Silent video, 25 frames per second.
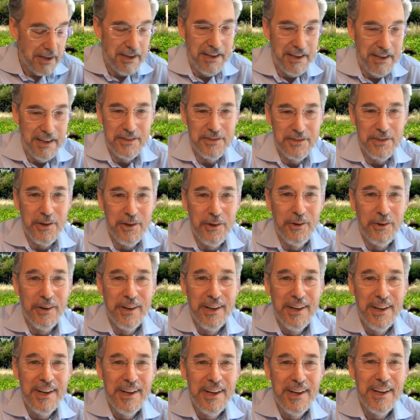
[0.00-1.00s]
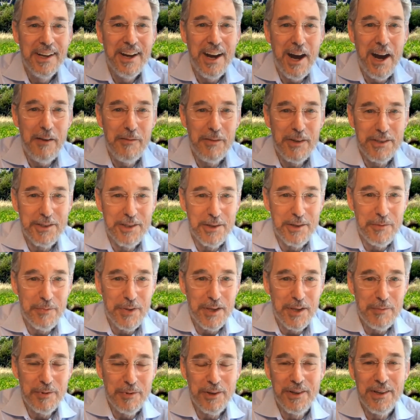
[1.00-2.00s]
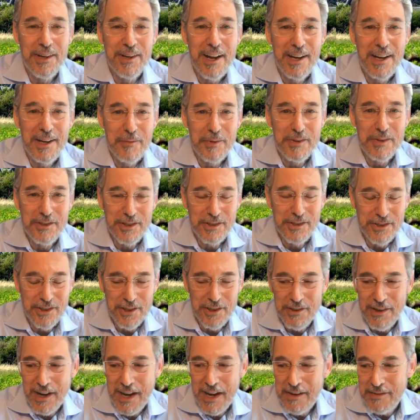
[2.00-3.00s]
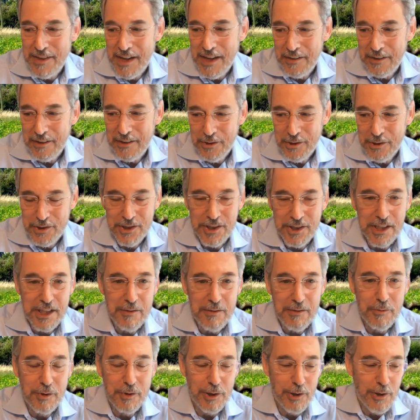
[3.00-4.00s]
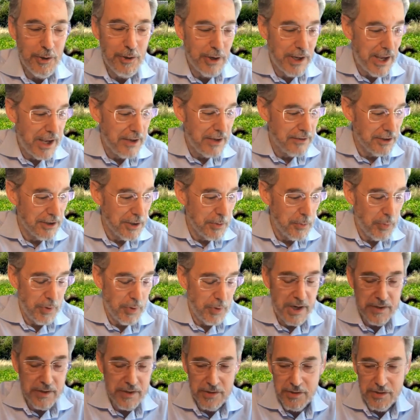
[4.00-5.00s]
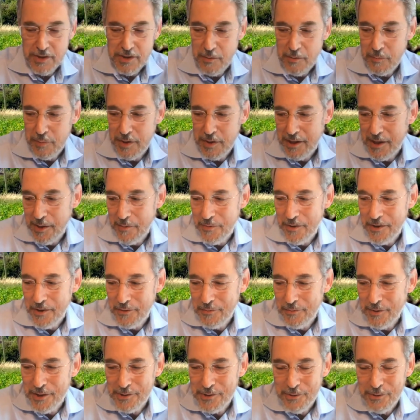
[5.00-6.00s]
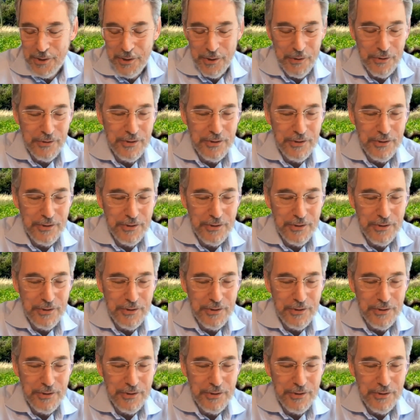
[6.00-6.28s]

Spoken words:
so obviously people are not in a position to drive down to Cushing even with low gasoline prices and pick up this much oil.